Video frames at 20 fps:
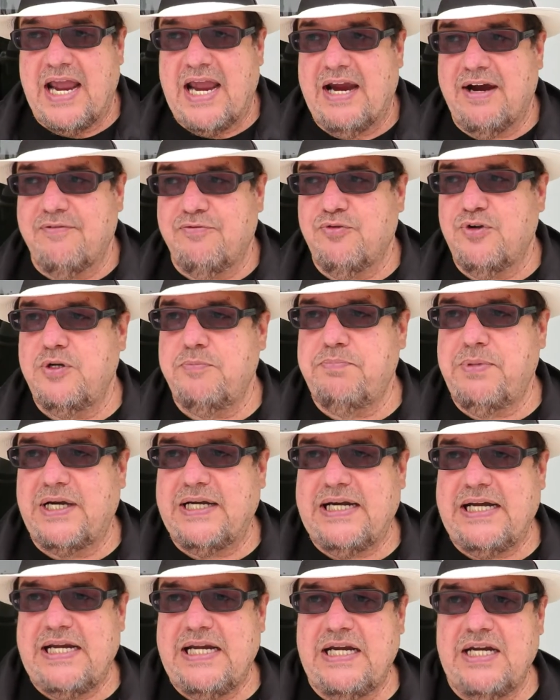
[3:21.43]

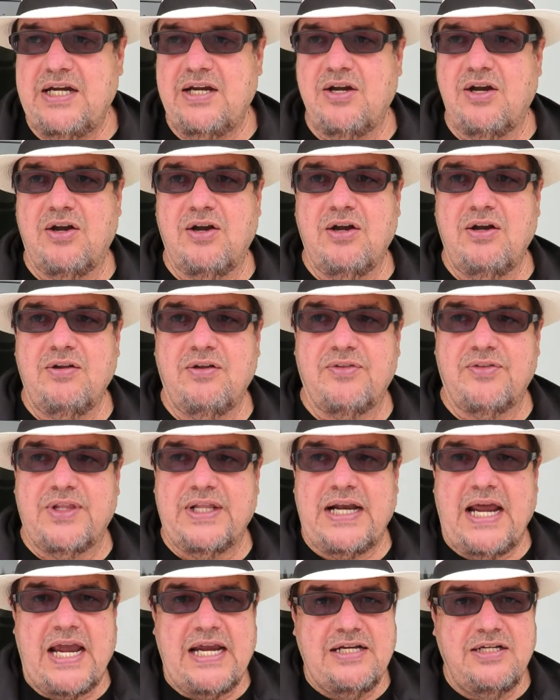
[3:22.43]
Everybody here
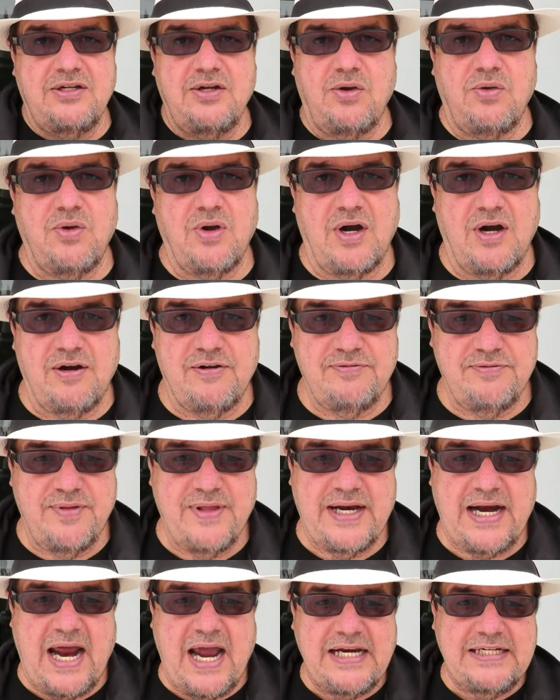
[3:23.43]
that I know of,
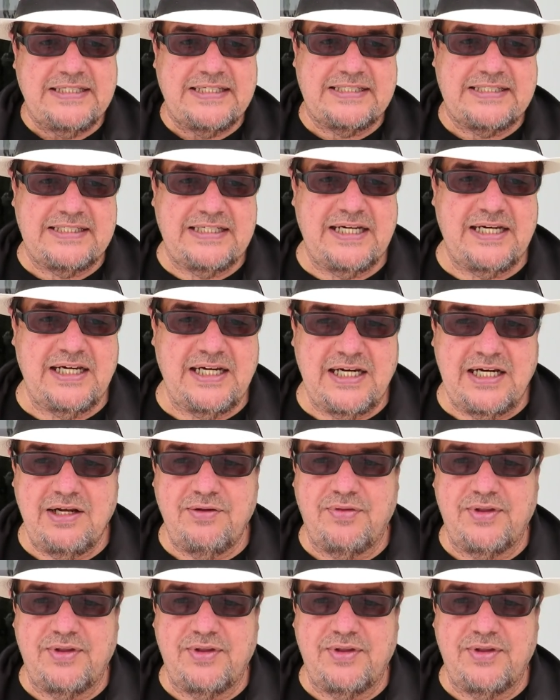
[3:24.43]
that I see,